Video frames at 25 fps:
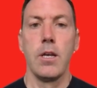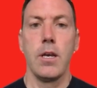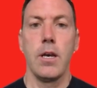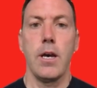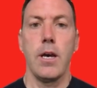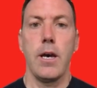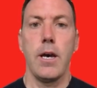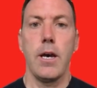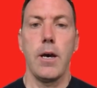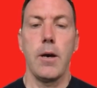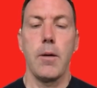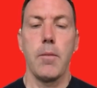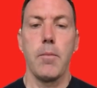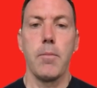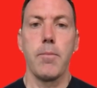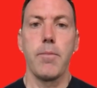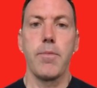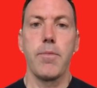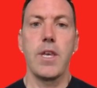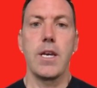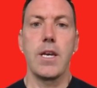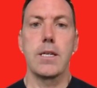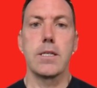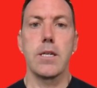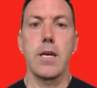Um,
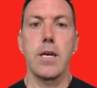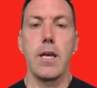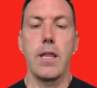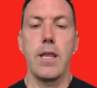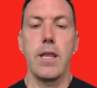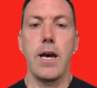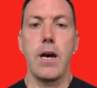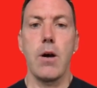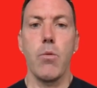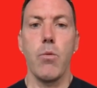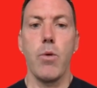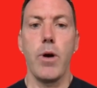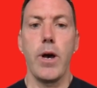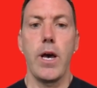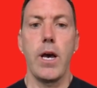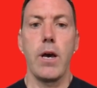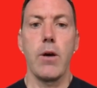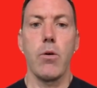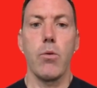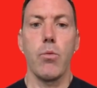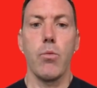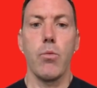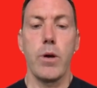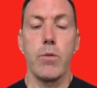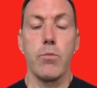things like that, where
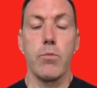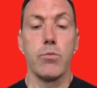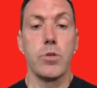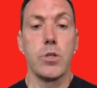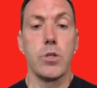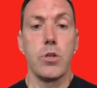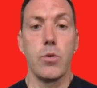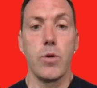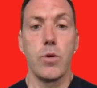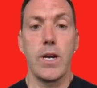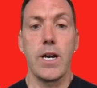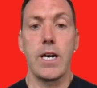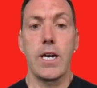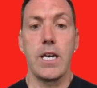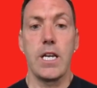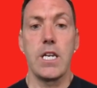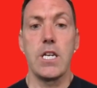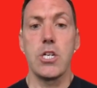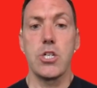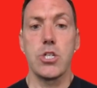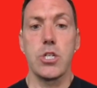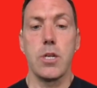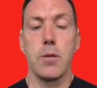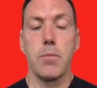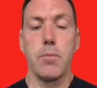when we're doing our
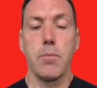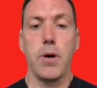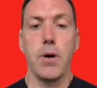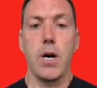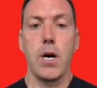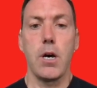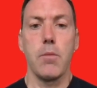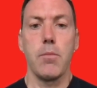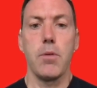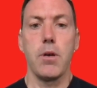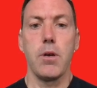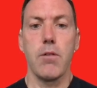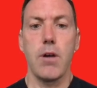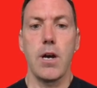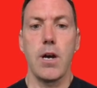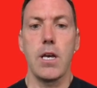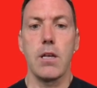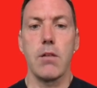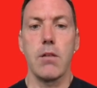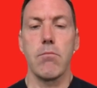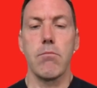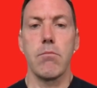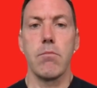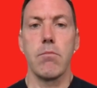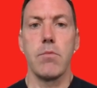conditioning part, it'd be right,
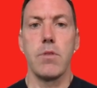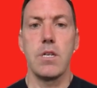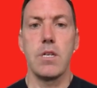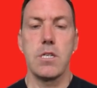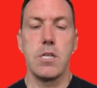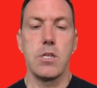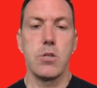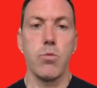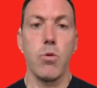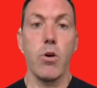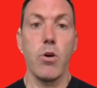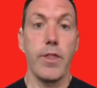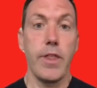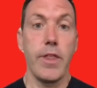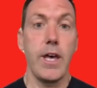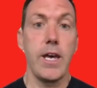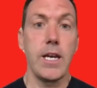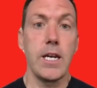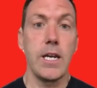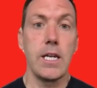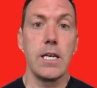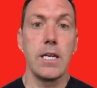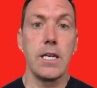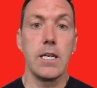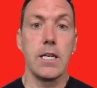this is what they
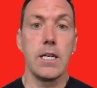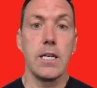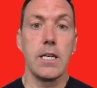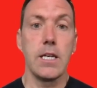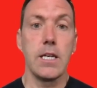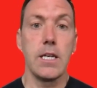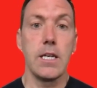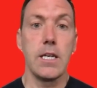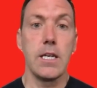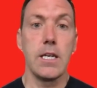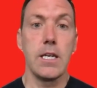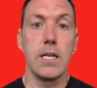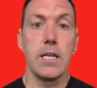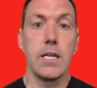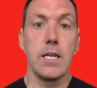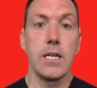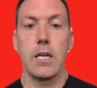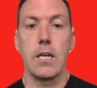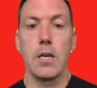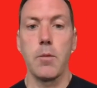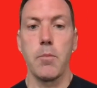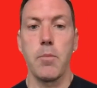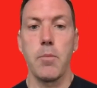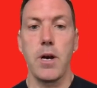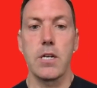need
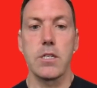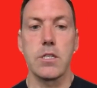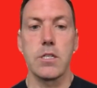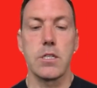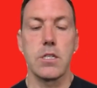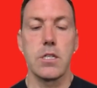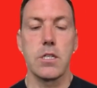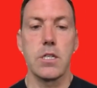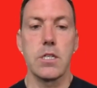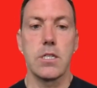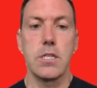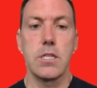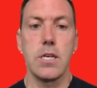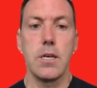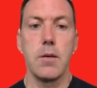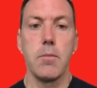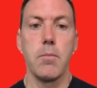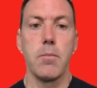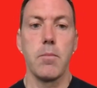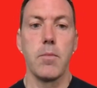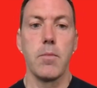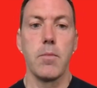in comparison to the team.